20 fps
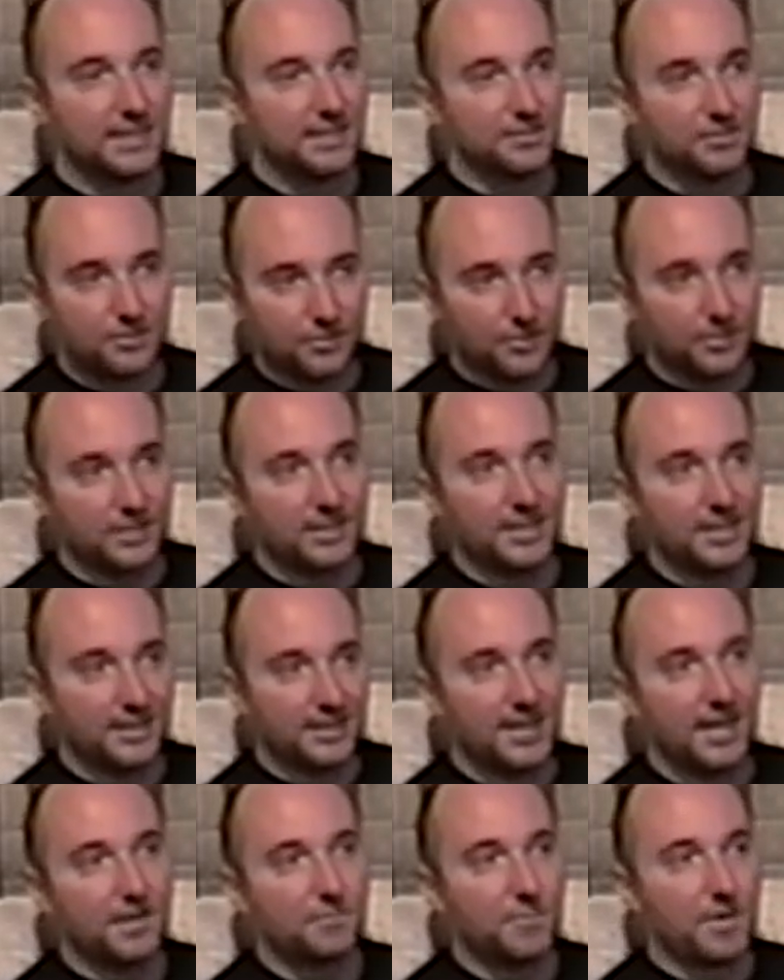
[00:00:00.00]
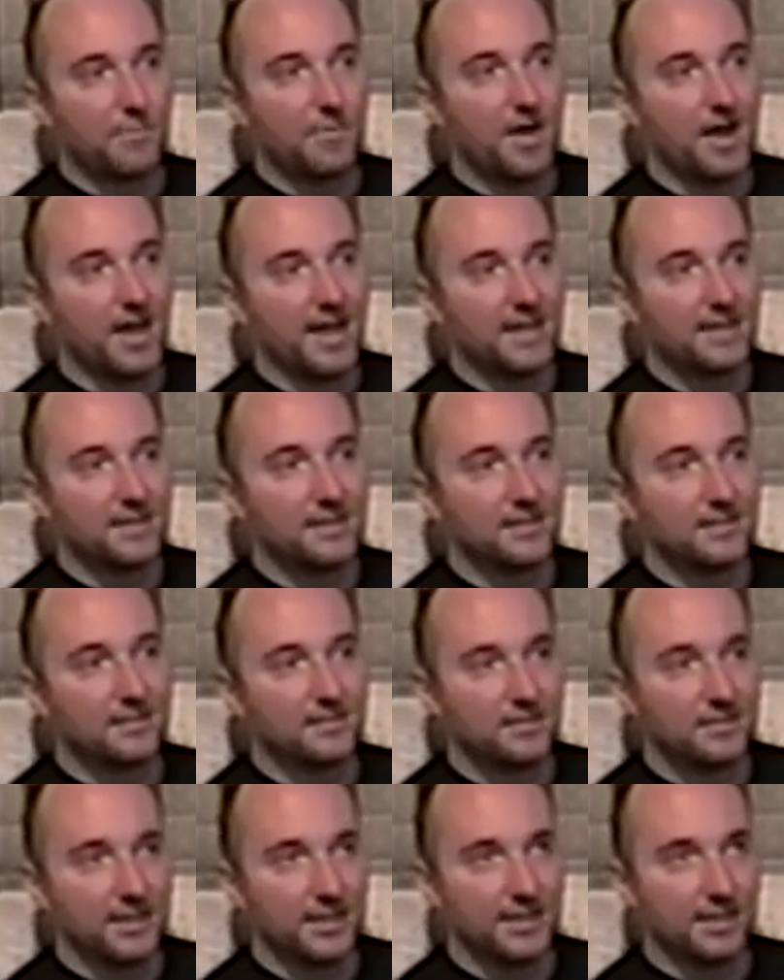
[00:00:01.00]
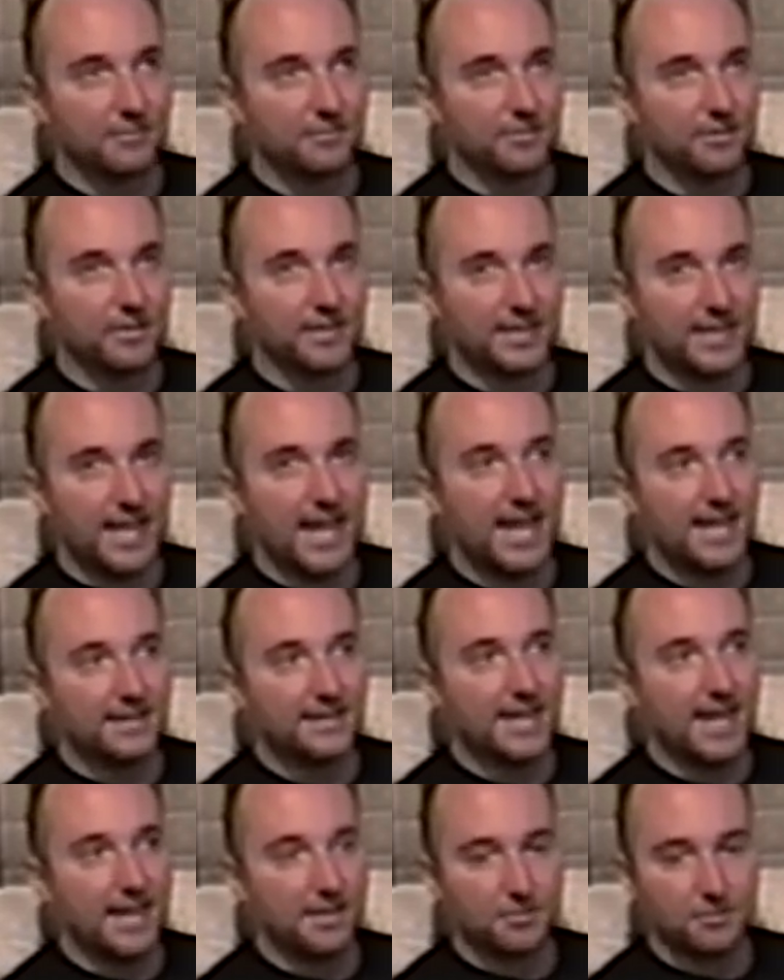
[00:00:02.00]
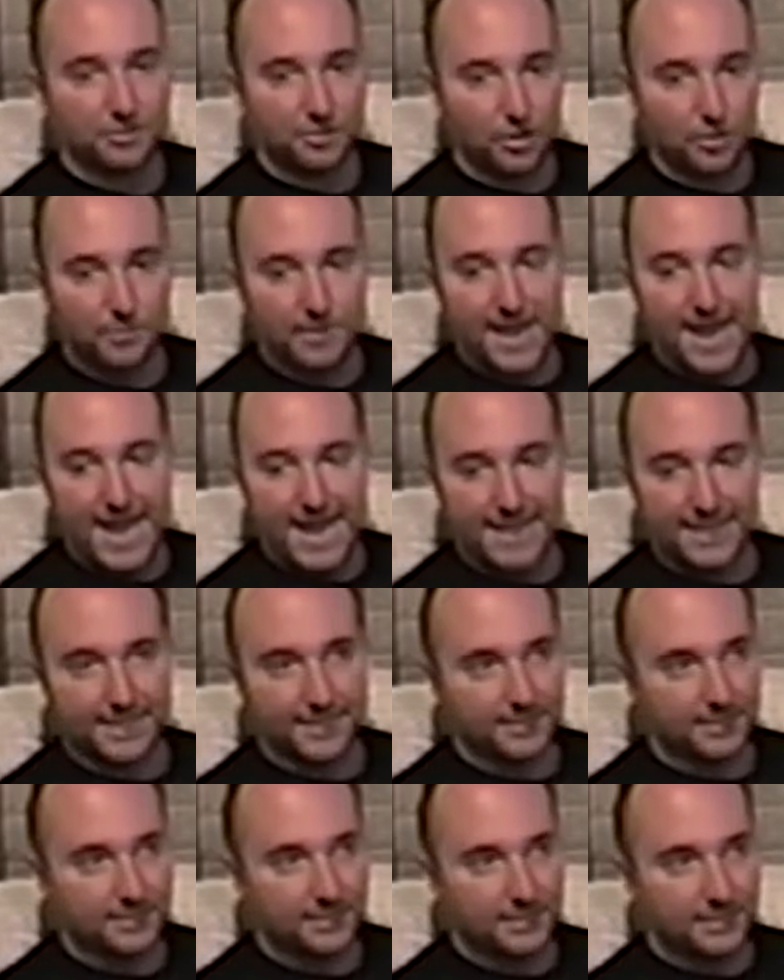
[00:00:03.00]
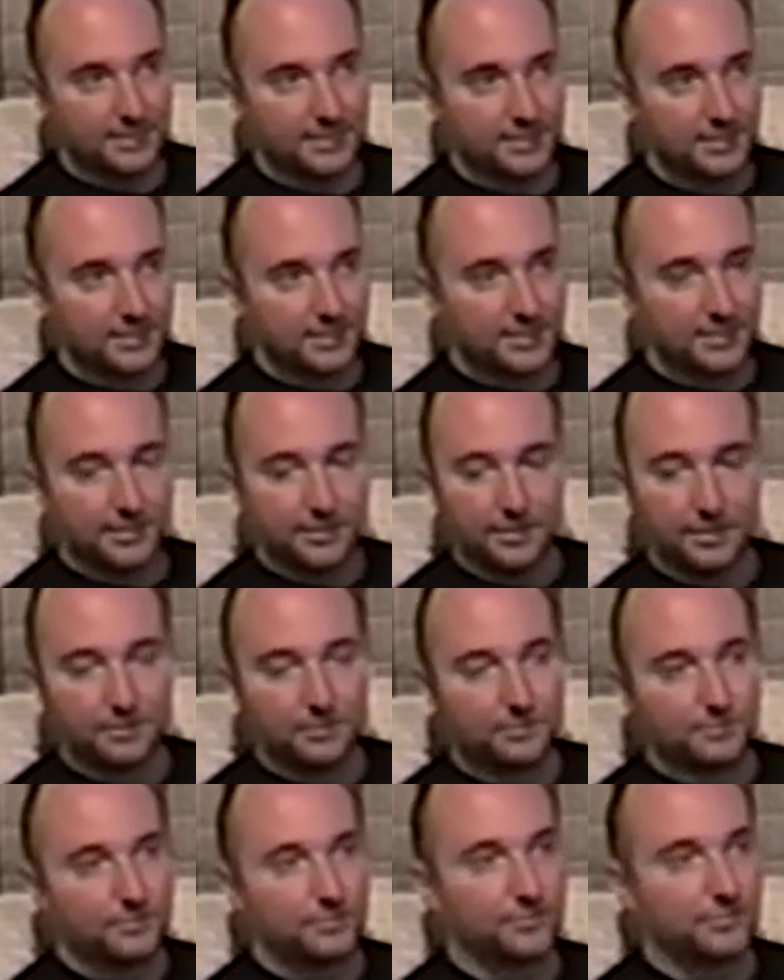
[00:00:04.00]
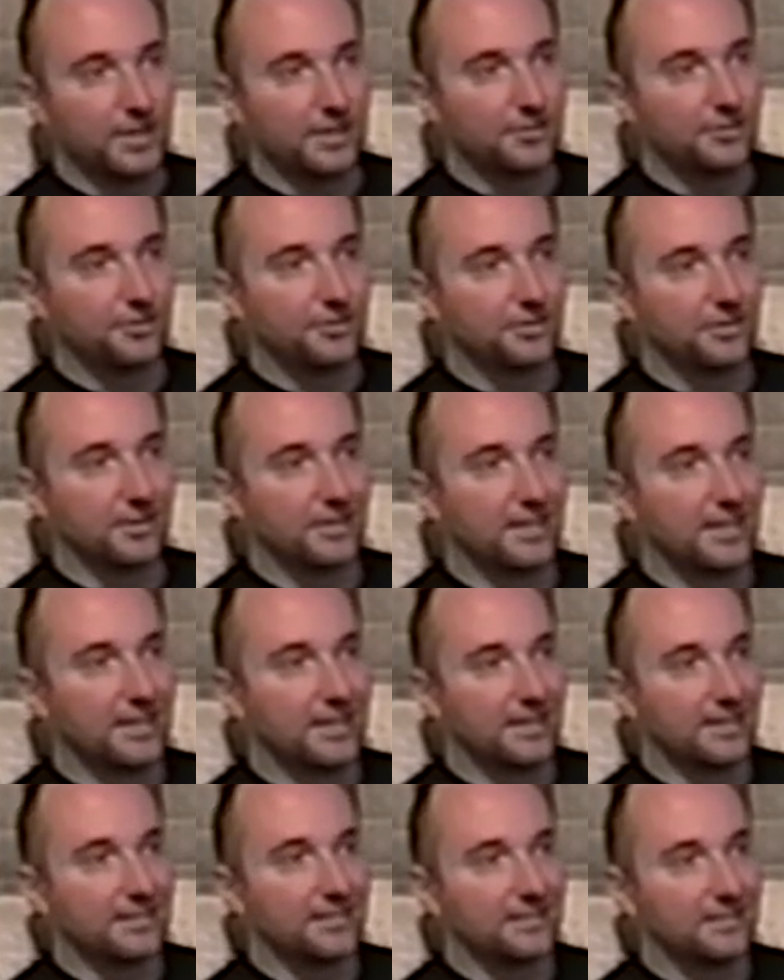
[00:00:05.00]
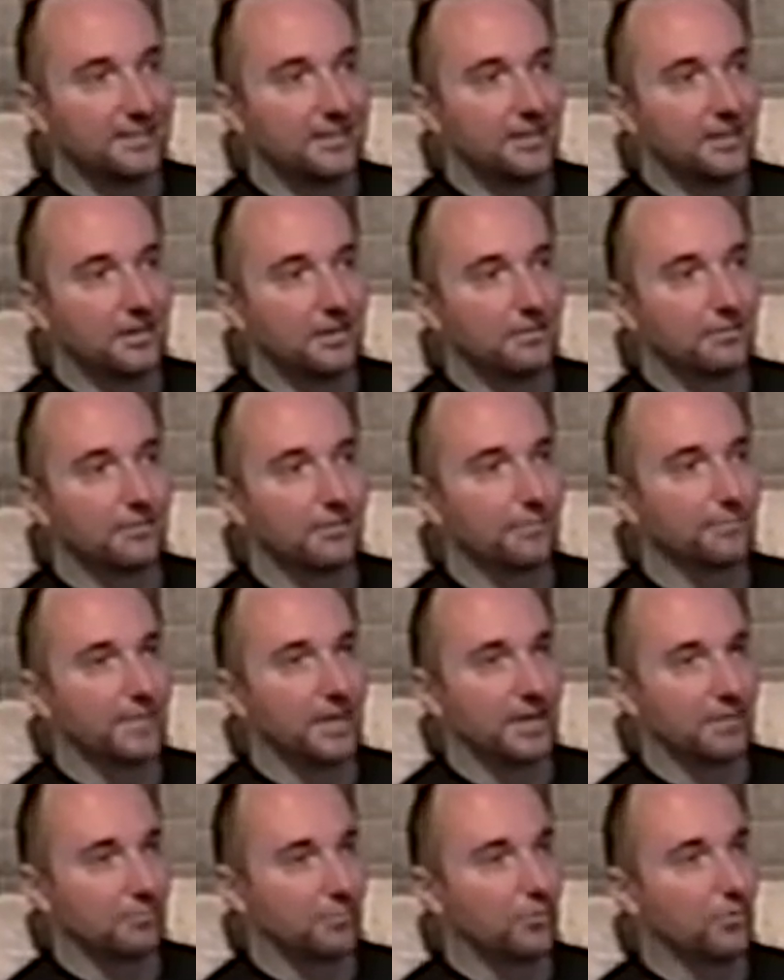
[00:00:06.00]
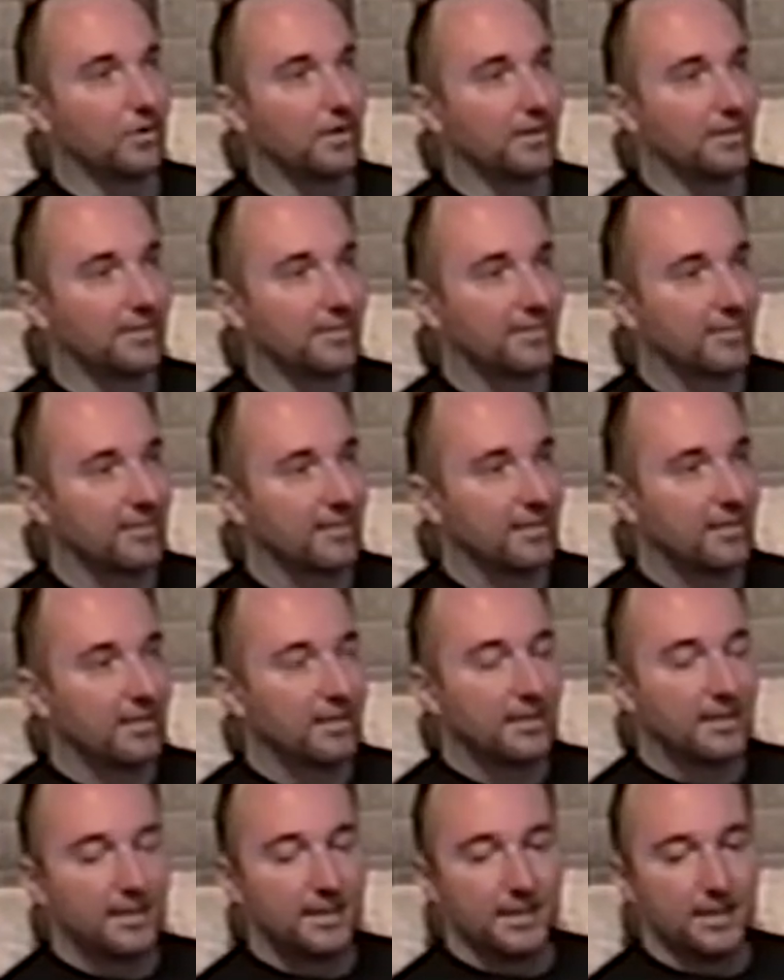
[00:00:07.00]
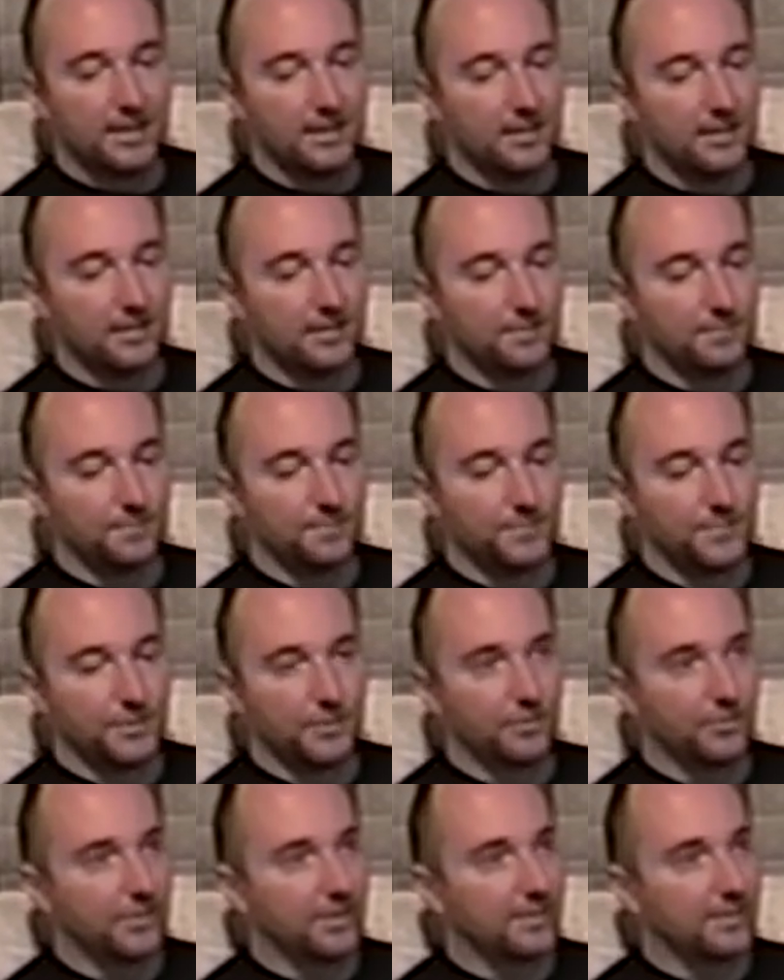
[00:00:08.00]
and I just couldn't get it out of my mind. Like I felt like I had to actually go back and you know try to turn it again, you know, sometimes twice, mm-hmm. um, you